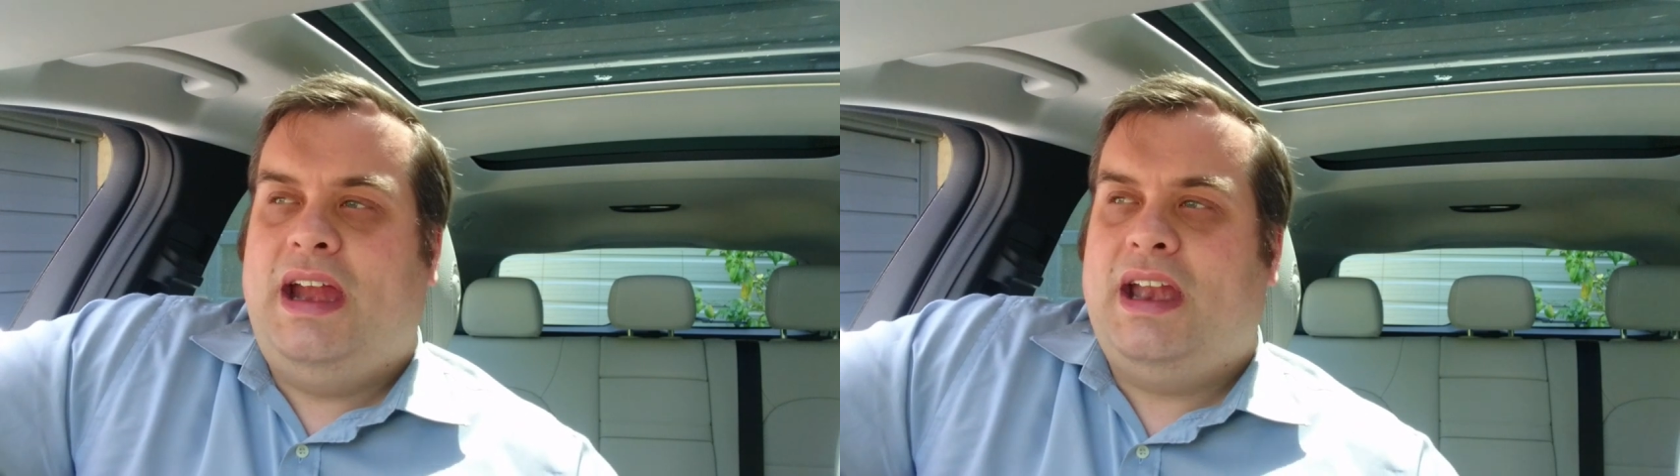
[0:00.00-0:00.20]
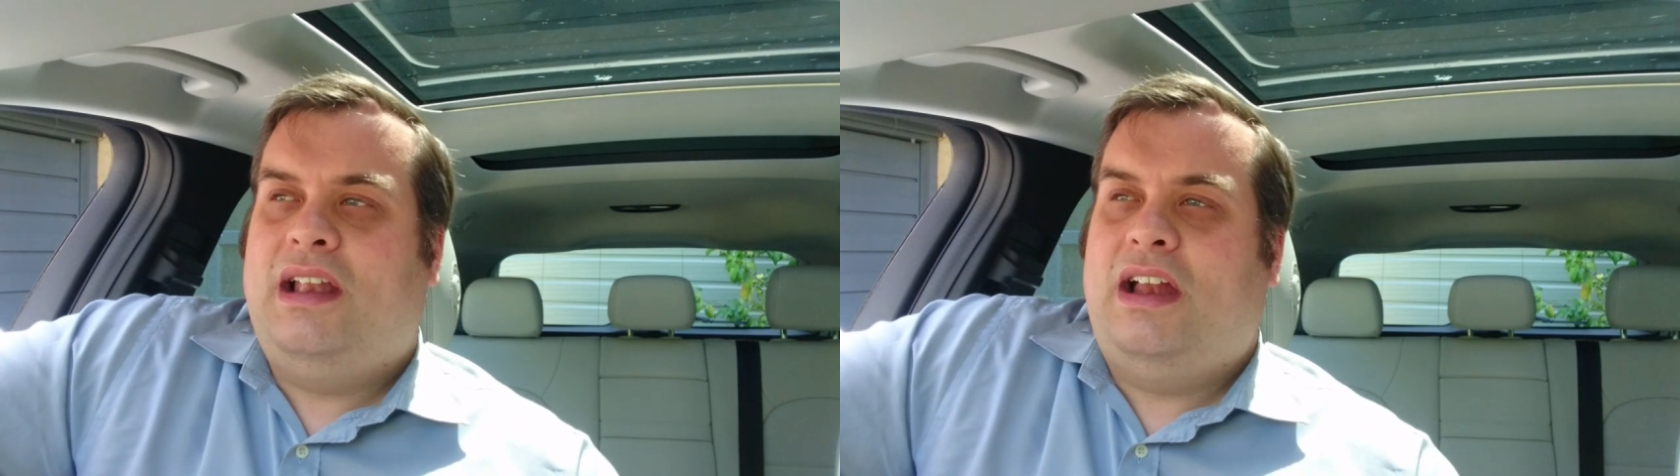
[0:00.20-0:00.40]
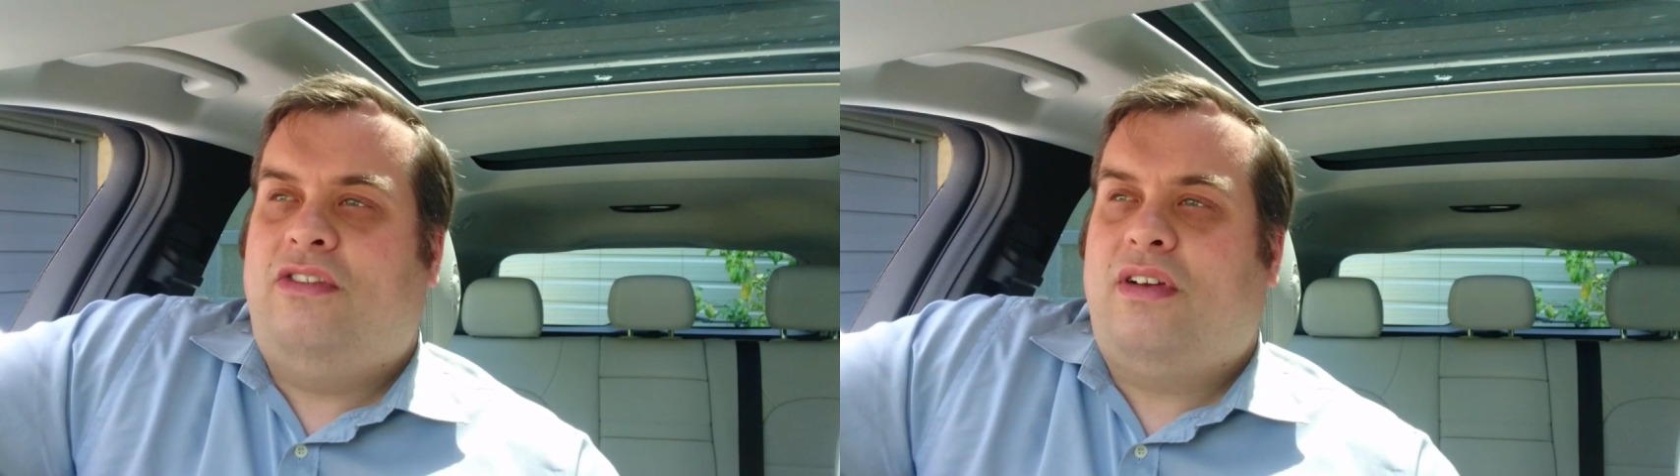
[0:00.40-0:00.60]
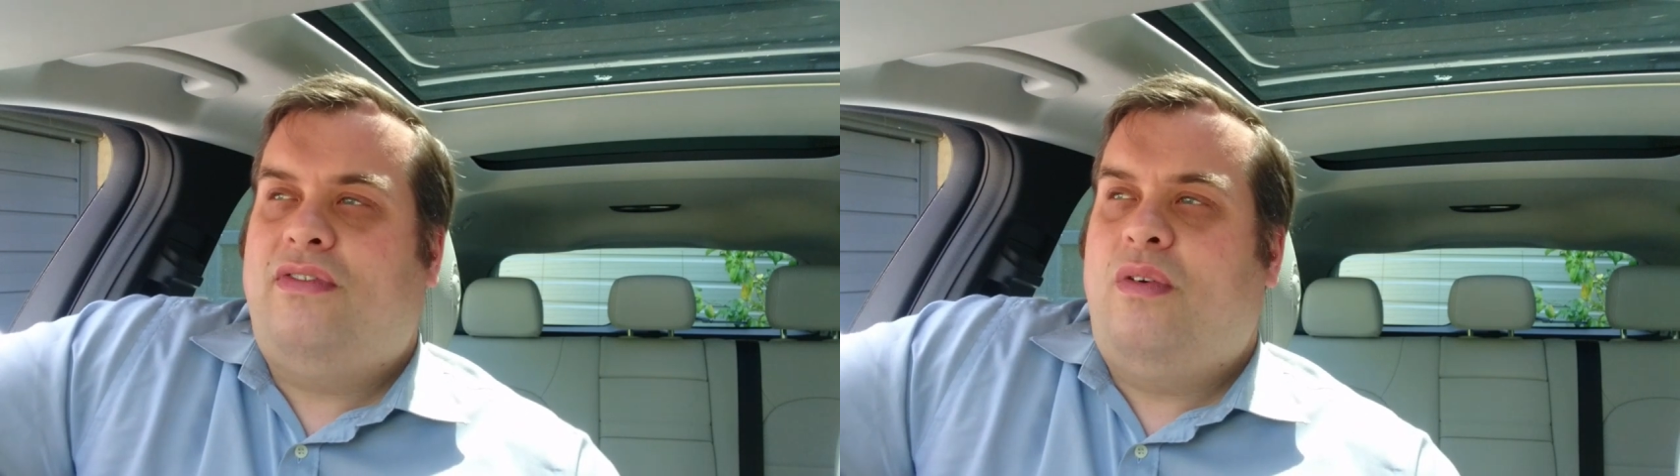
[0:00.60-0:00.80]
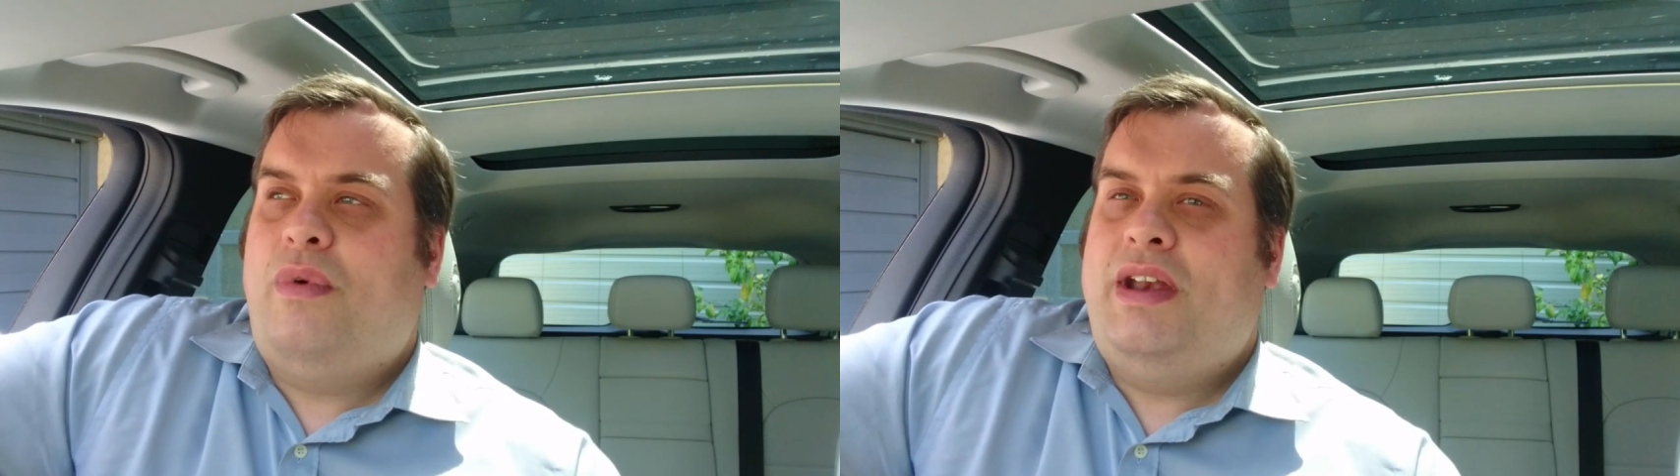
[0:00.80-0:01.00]
An electric
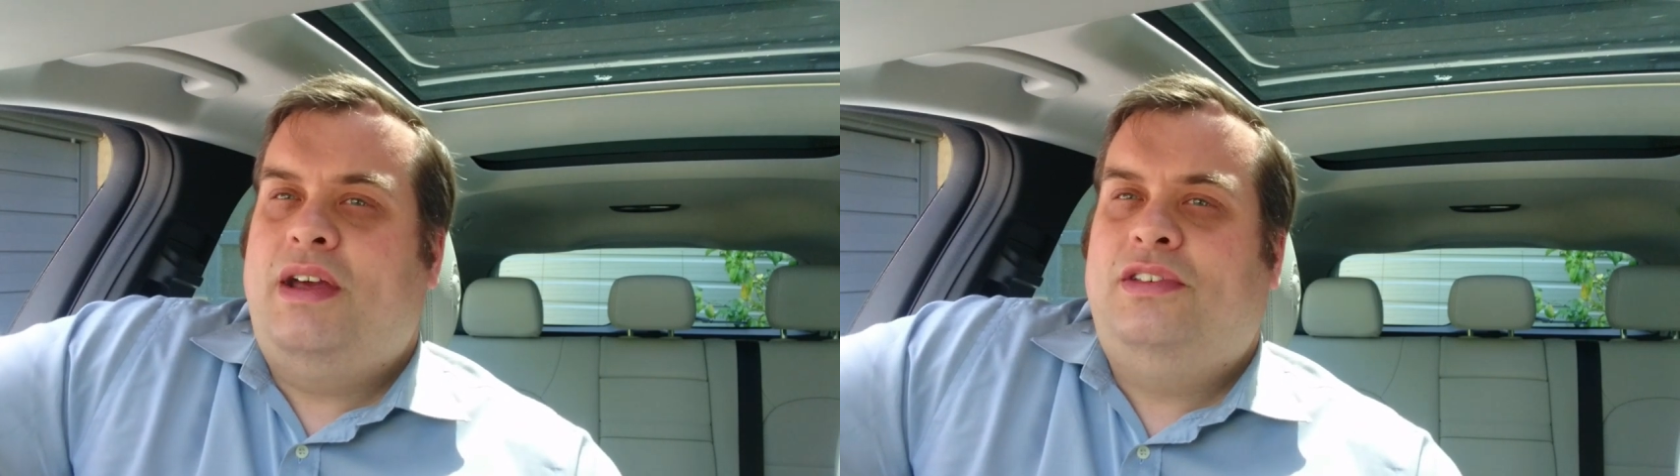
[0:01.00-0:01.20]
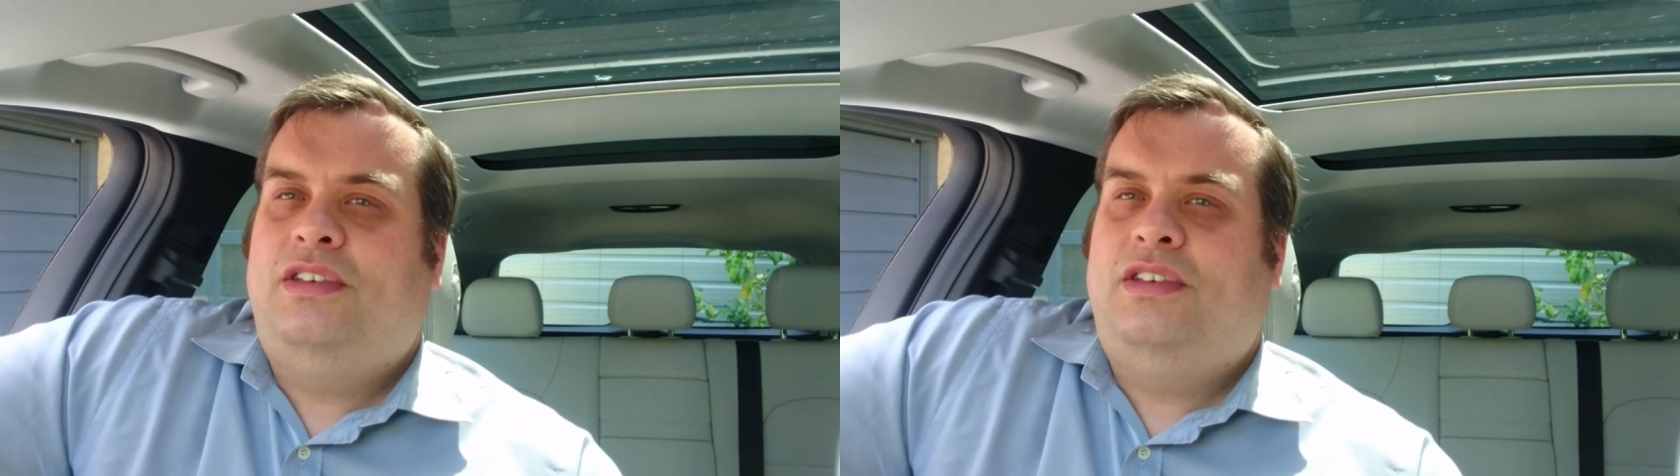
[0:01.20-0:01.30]
front window,